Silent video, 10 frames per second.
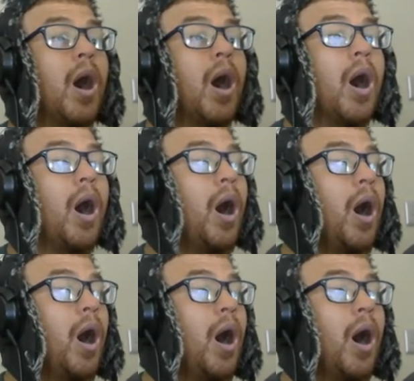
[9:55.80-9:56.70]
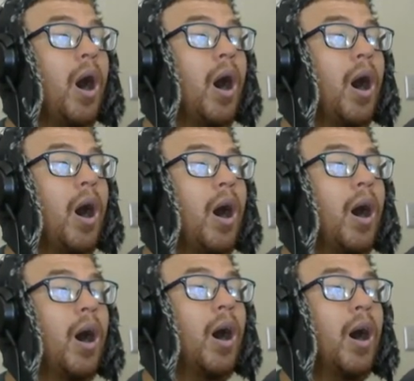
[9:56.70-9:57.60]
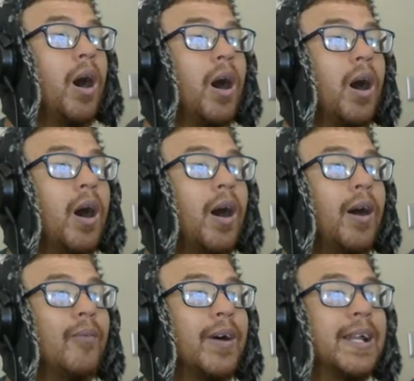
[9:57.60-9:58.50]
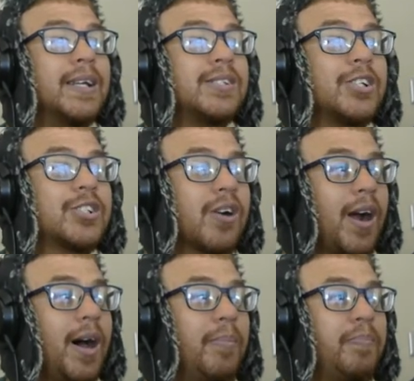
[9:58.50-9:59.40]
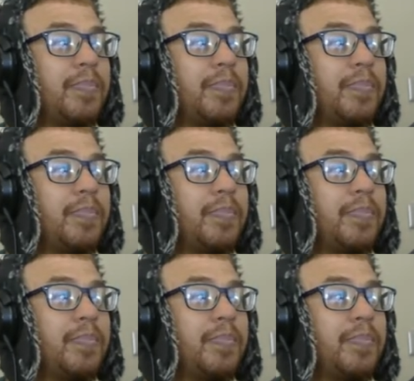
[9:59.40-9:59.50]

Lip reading: Oh, it is a trap.